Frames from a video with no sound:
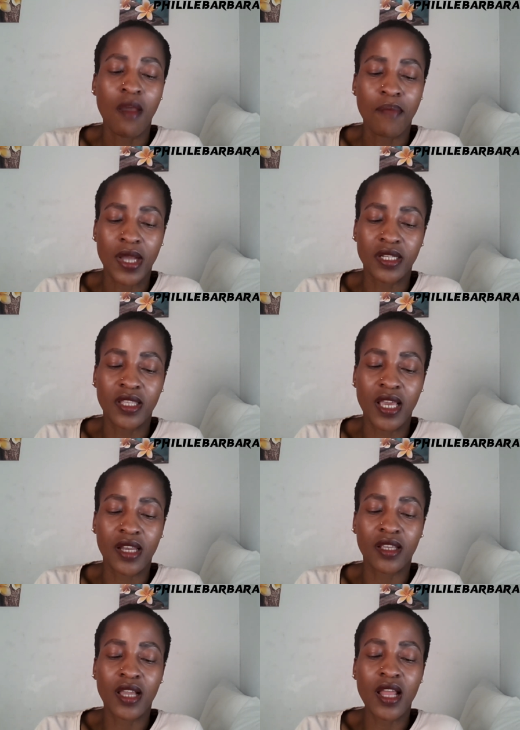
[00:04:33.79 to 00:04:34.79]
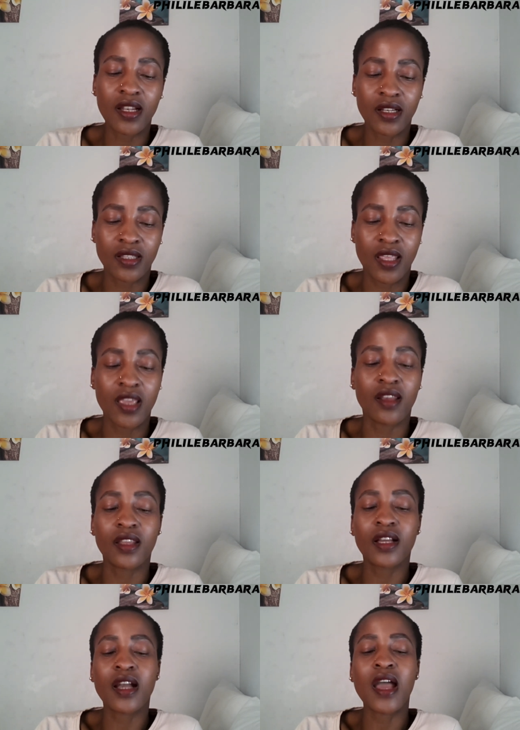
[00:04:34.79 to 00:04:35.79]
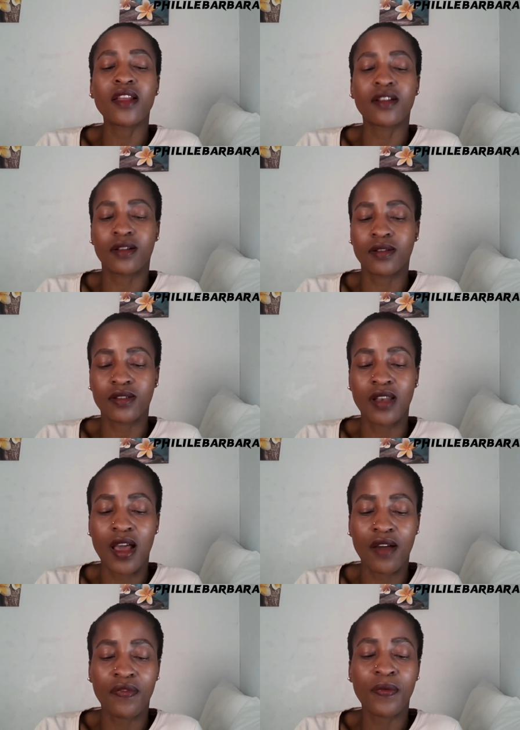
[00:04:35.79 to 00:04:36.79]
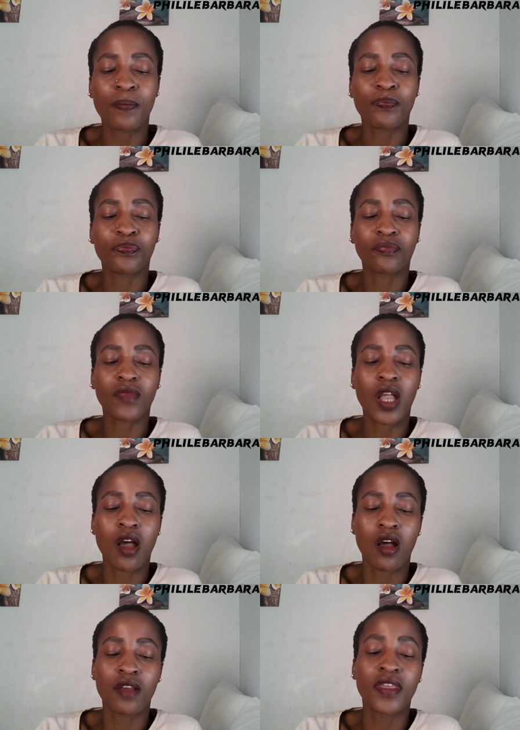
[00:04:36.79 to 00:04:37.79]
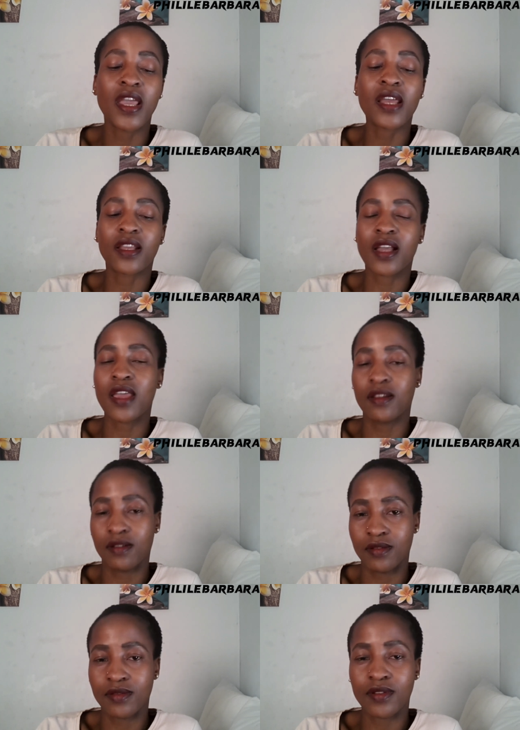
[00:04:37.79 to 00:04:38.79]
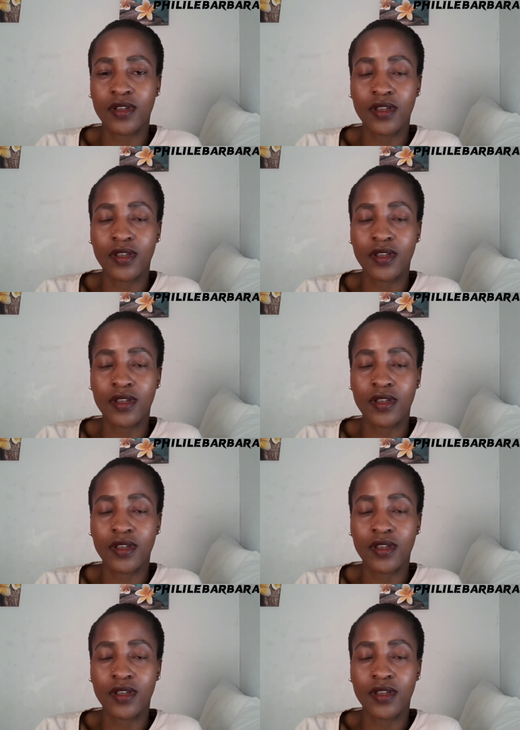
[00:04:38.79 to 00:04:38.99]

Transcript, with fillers: but their, recan they rekindled love, uh, they are rekindled,